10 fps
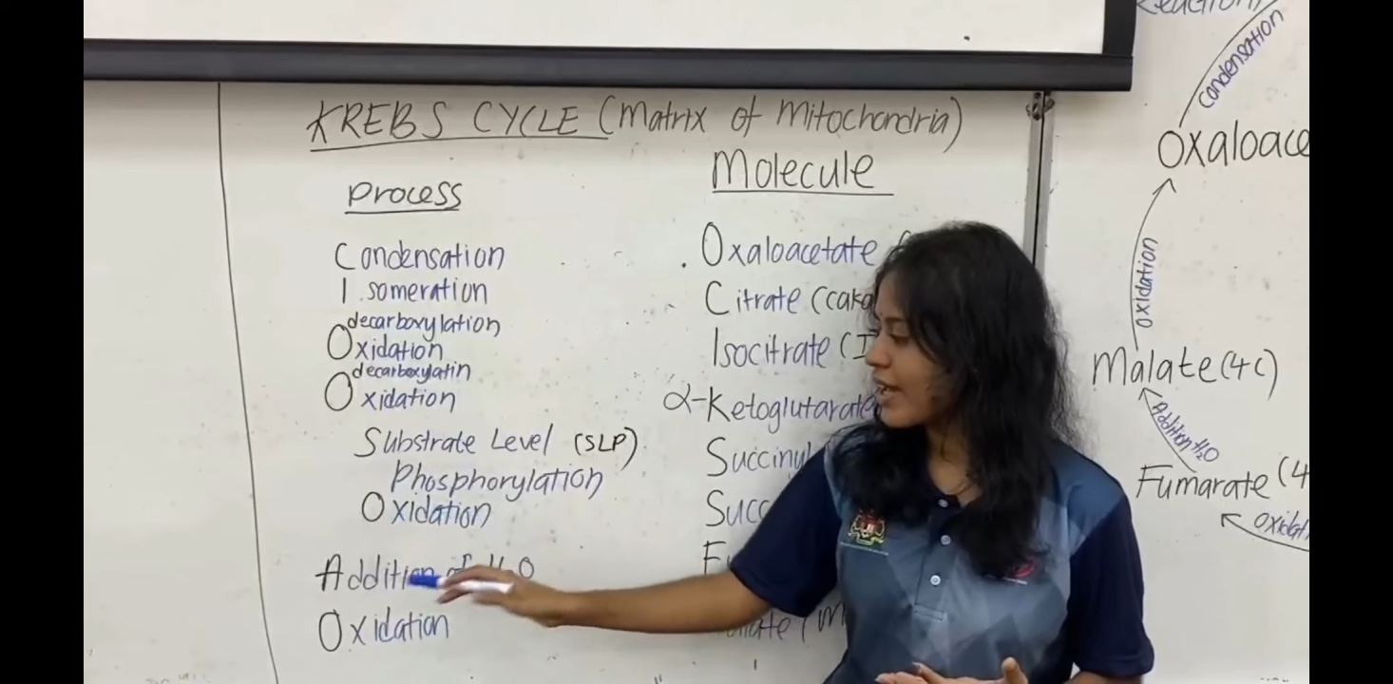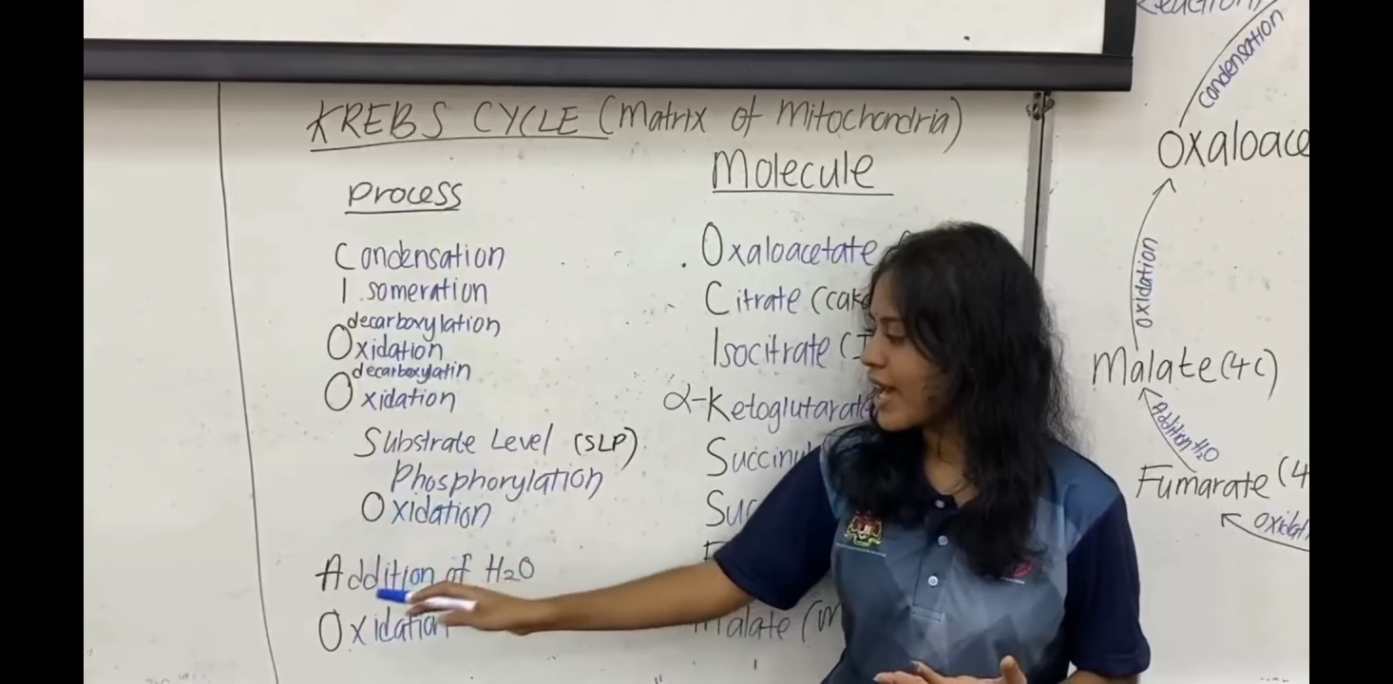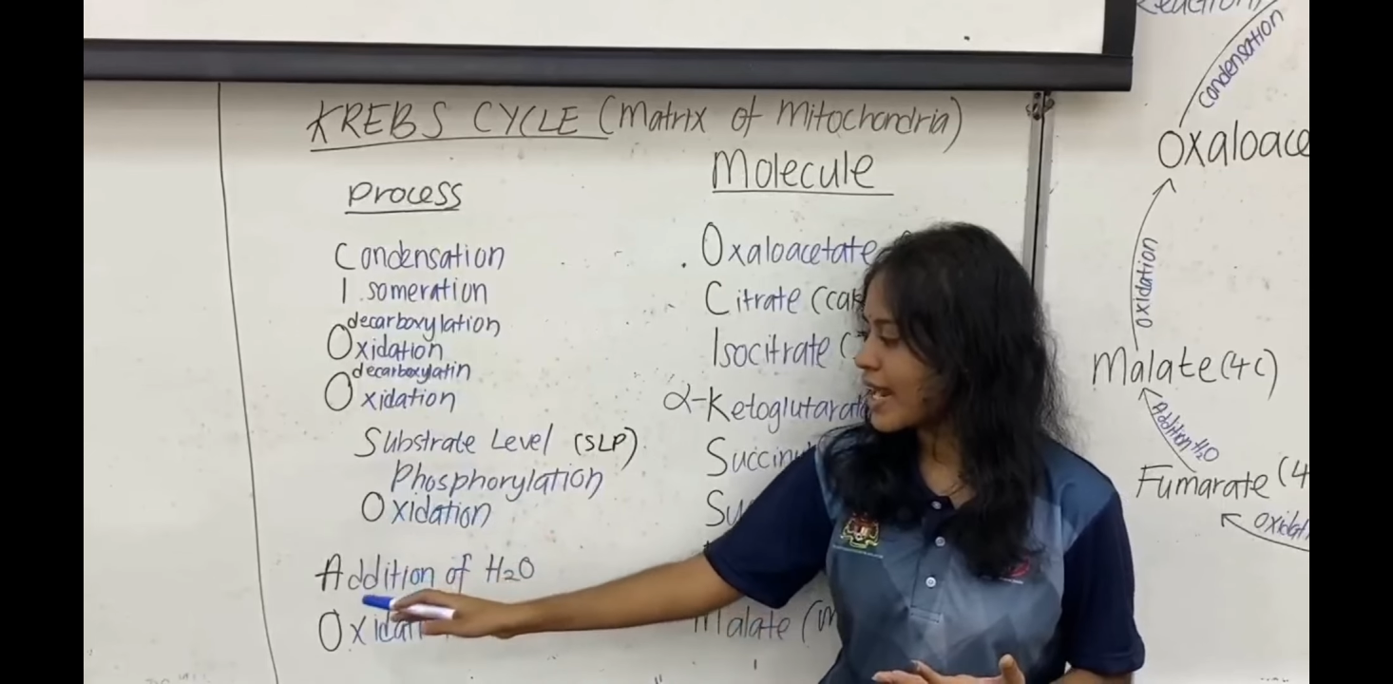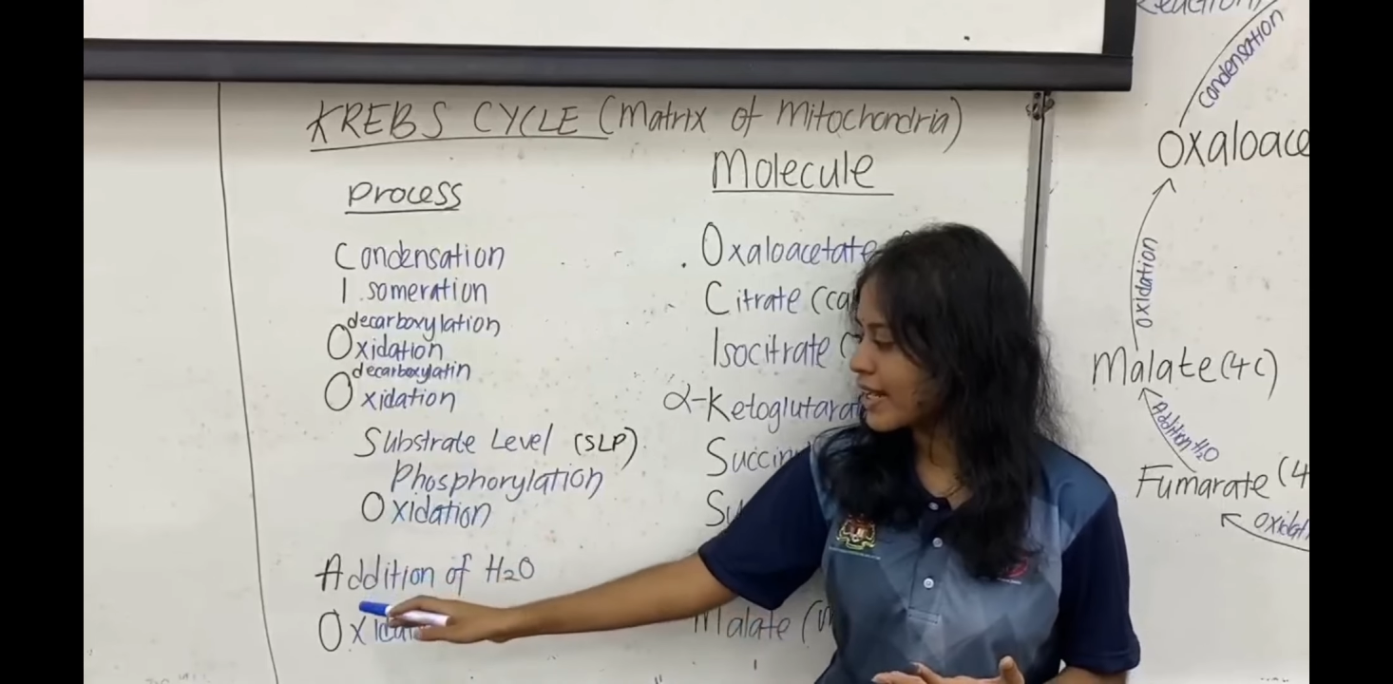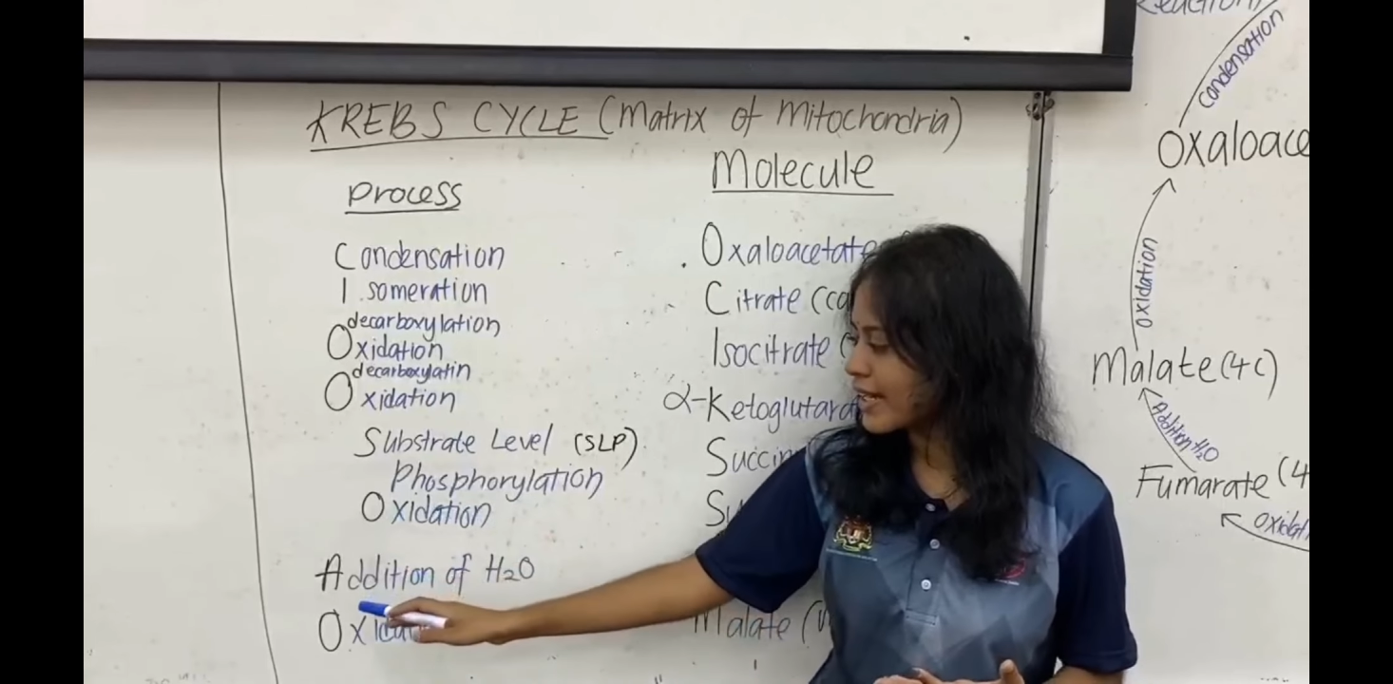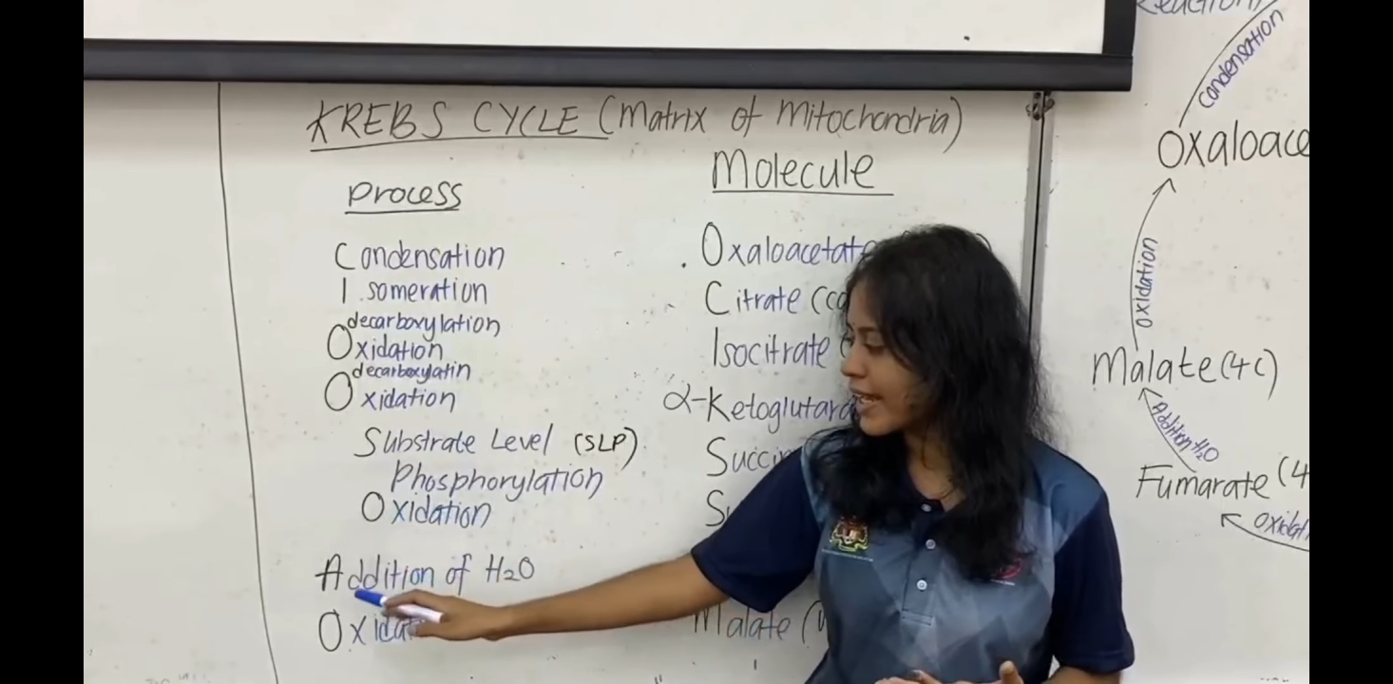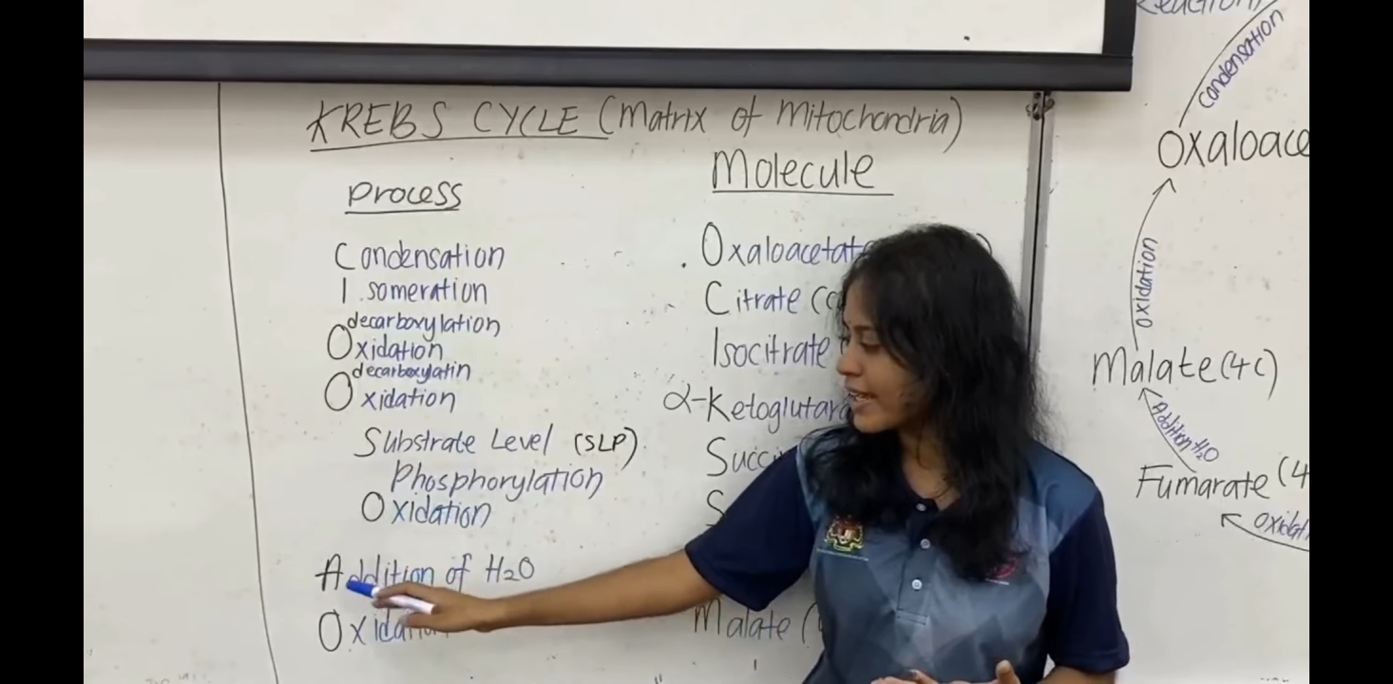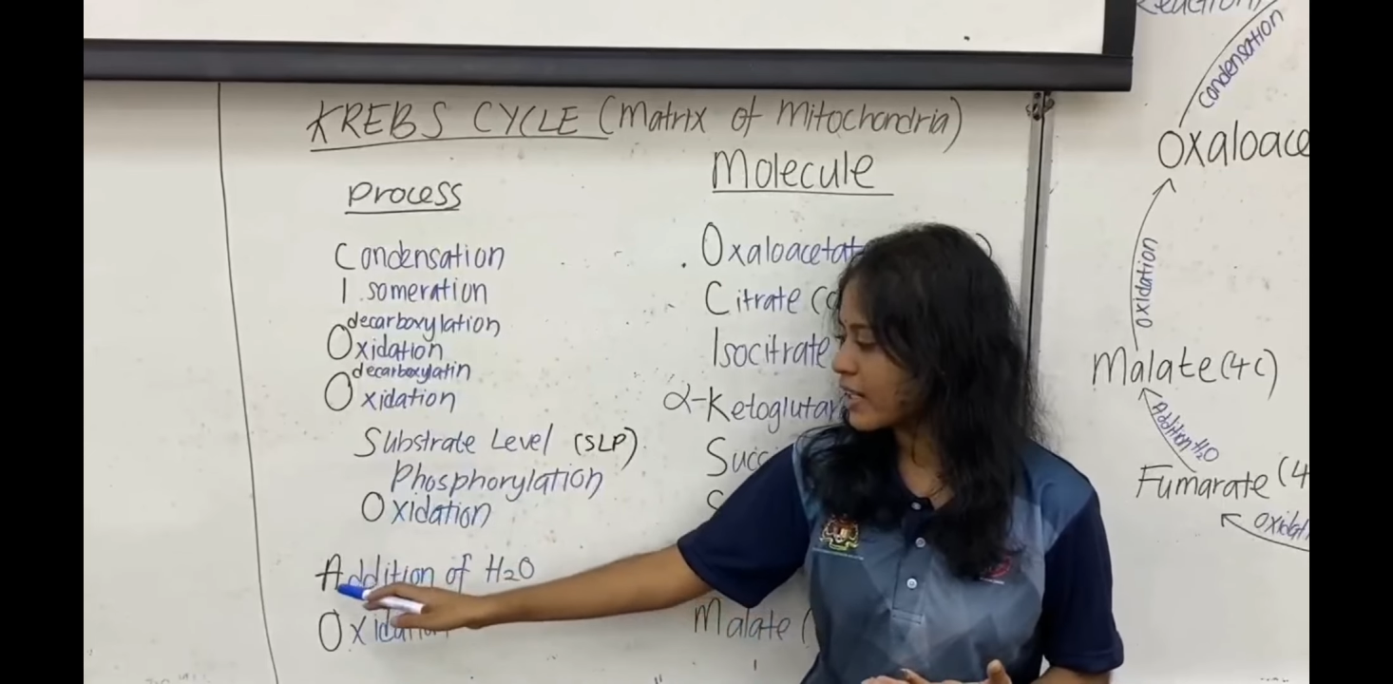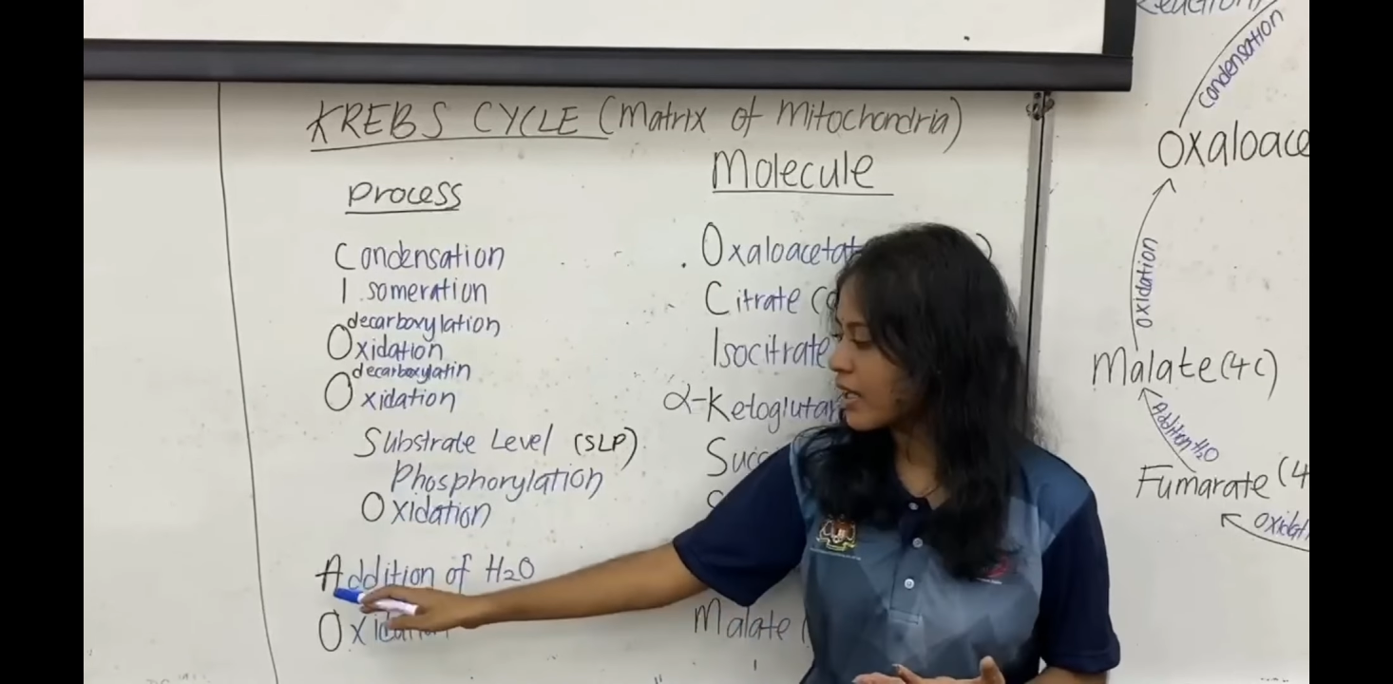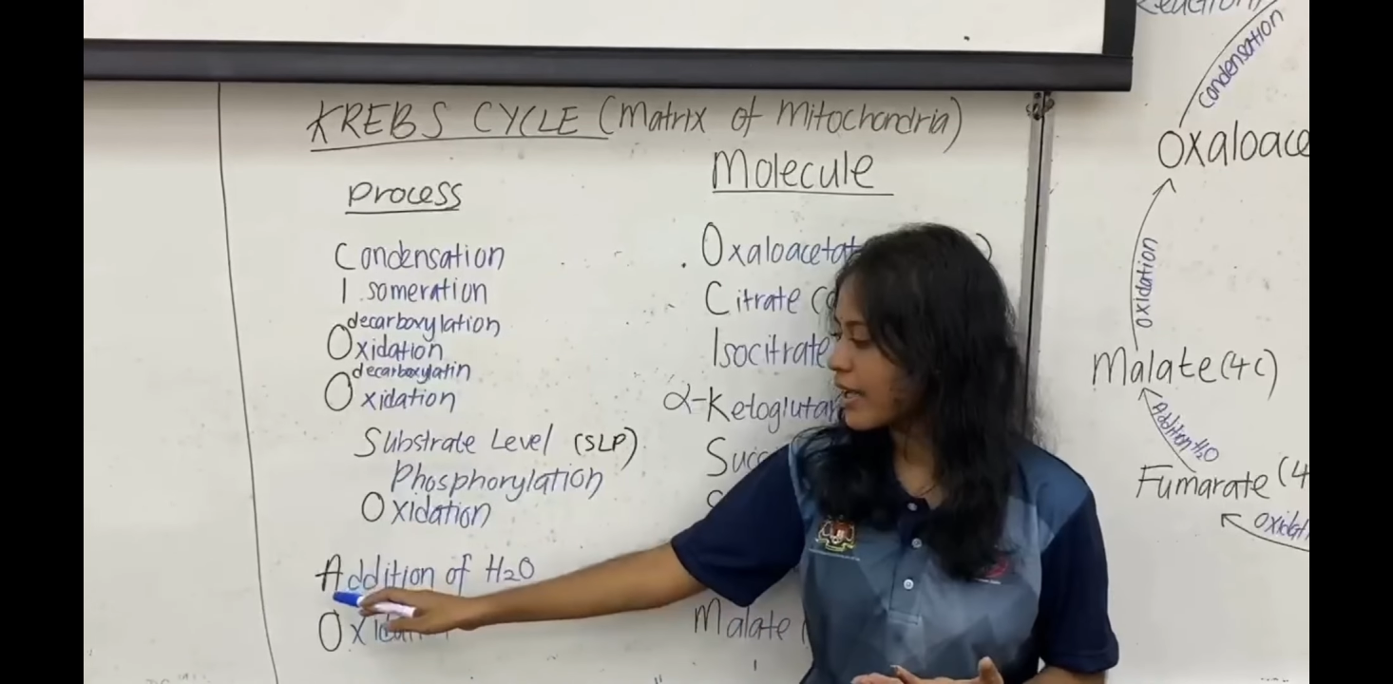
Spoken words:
and again